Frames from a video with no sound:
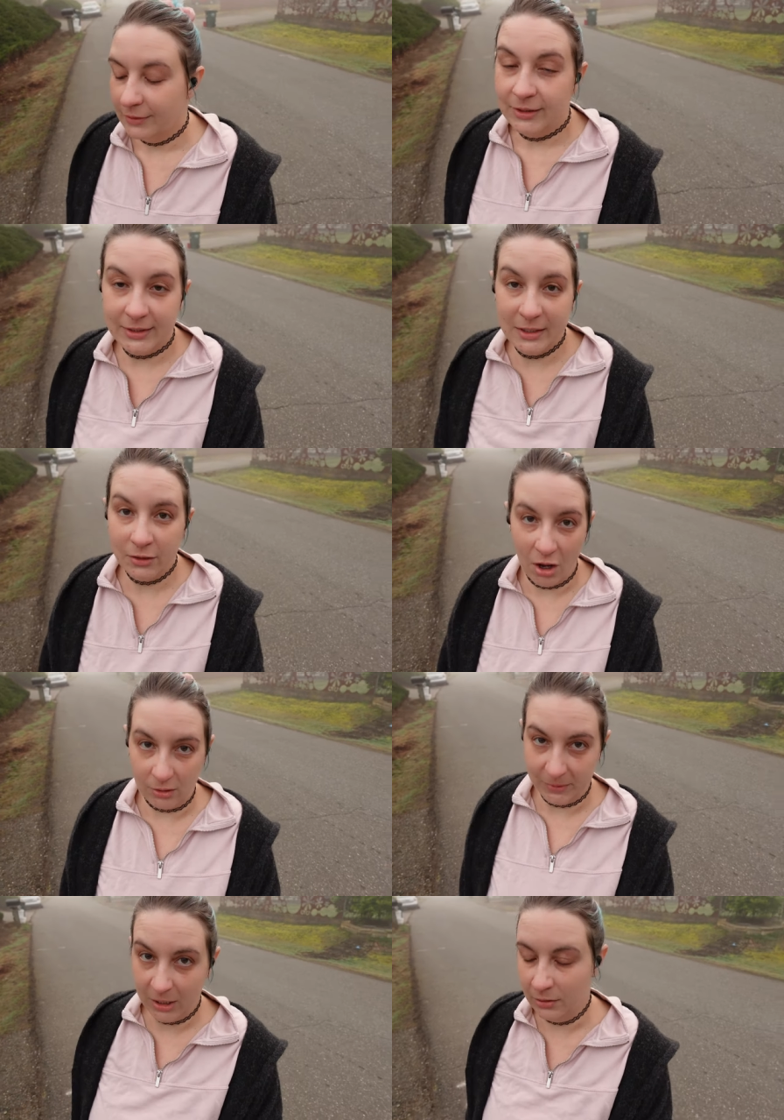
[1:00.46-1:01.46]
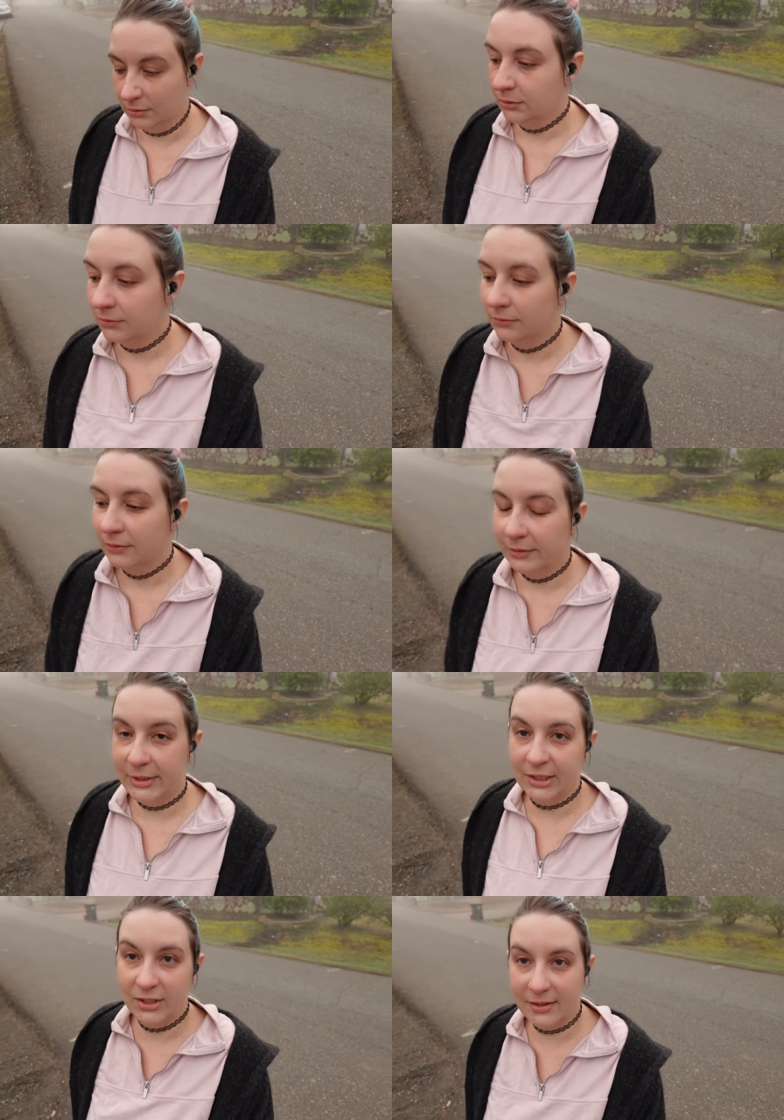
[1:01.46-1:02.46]
they didn't call me.
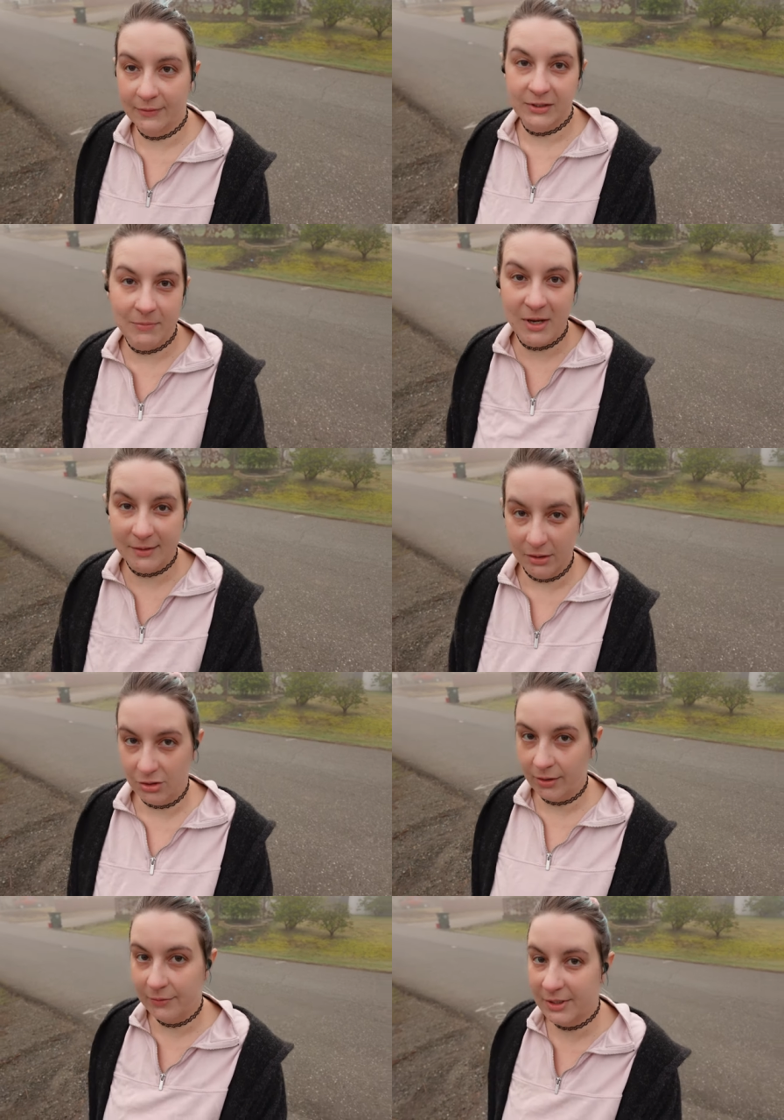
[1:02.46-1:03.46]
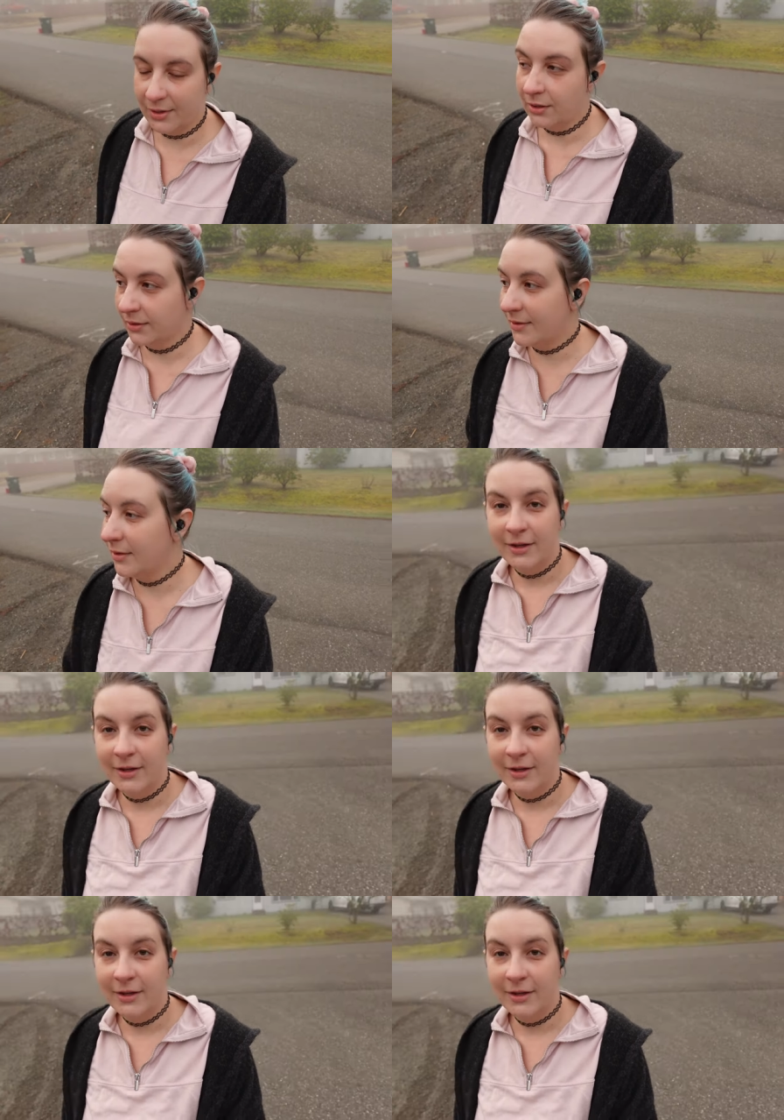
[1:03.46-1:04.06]
They just left a message on the results